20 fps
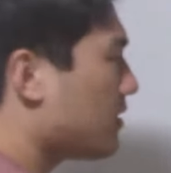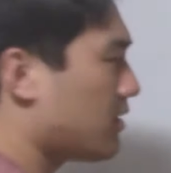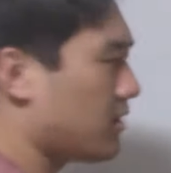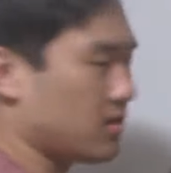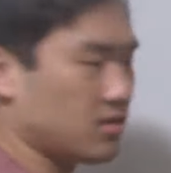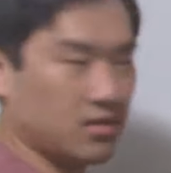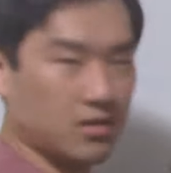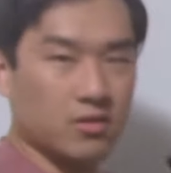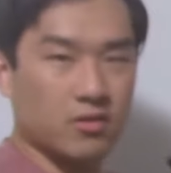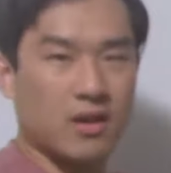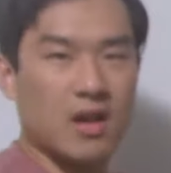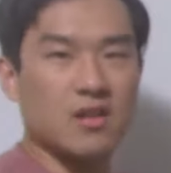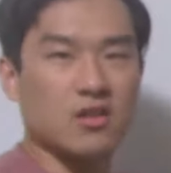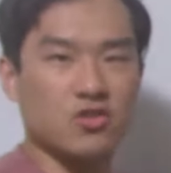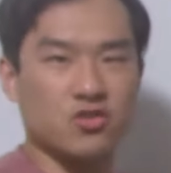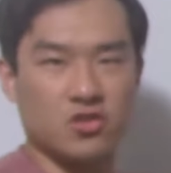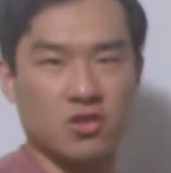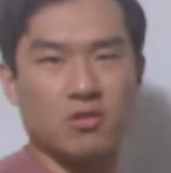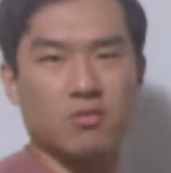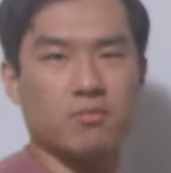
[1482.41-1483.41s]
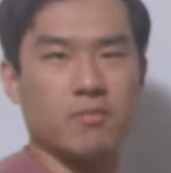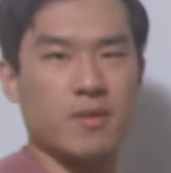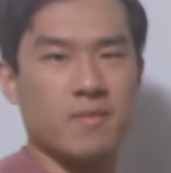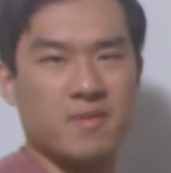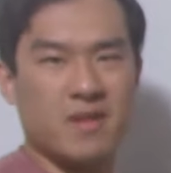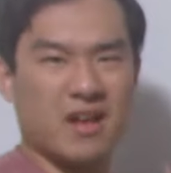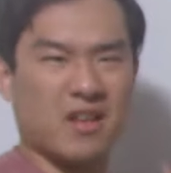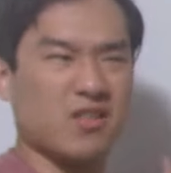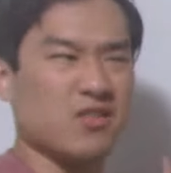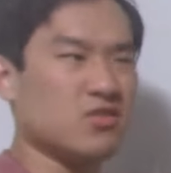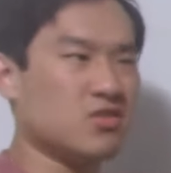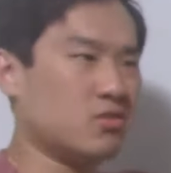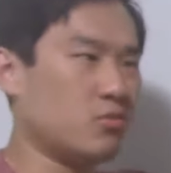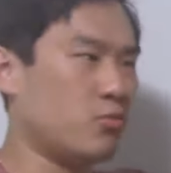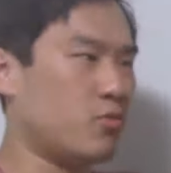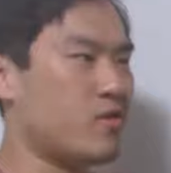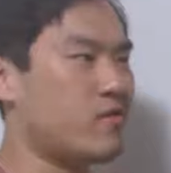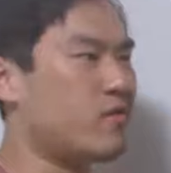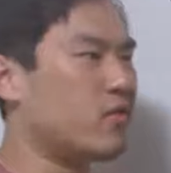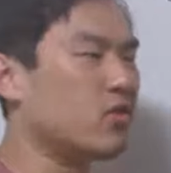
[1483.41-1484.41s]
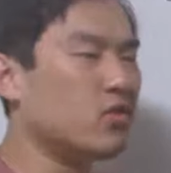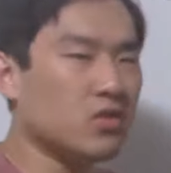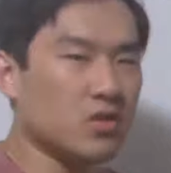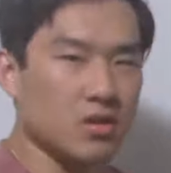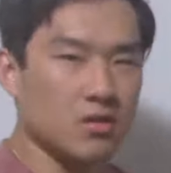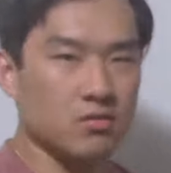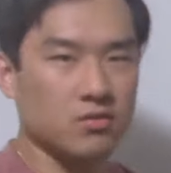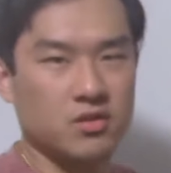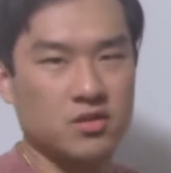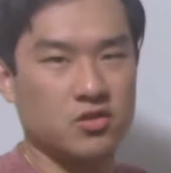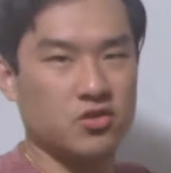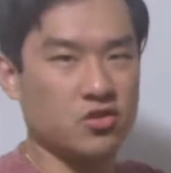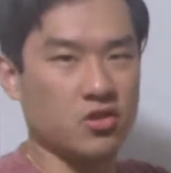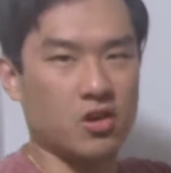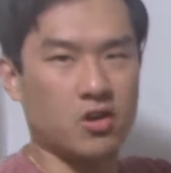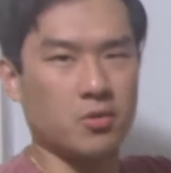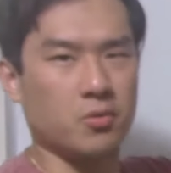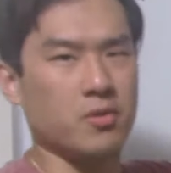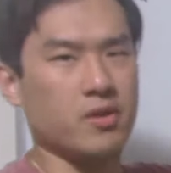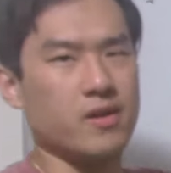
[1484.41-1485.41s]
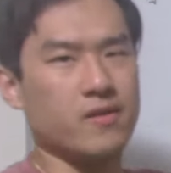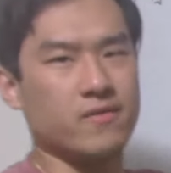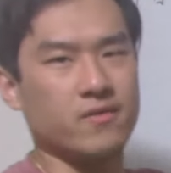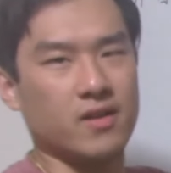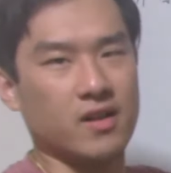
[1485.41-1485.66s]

of show maybe like this whatever note chart, whatever.